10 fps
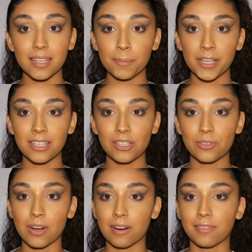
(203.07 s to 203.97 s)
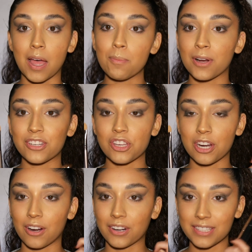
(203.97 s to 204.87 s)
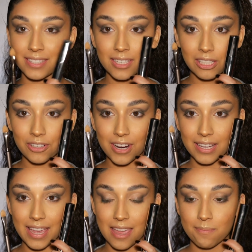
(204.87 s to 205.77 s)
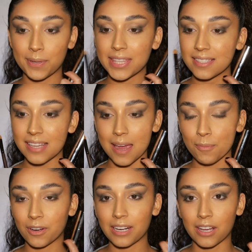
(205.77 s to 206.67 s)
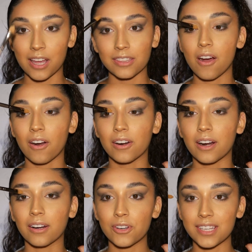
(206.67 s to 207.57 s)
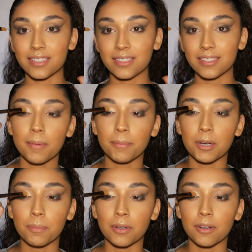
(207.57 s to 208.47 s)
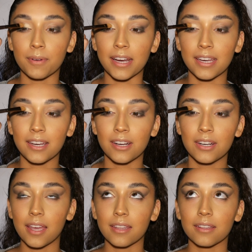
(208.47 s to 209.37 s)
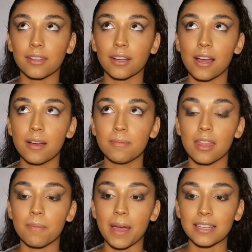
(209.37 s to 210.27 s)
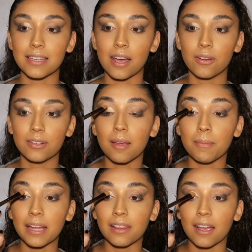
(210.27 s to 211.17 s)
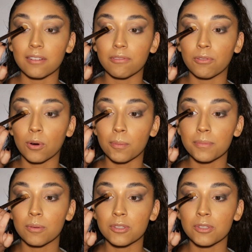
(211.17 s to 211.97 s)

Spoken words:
I'm gonna use our flat brush and our concealer again, but this time we're gonna cut our crease. I'm gonna put it right here, and then look up, and then back down, and my line formed.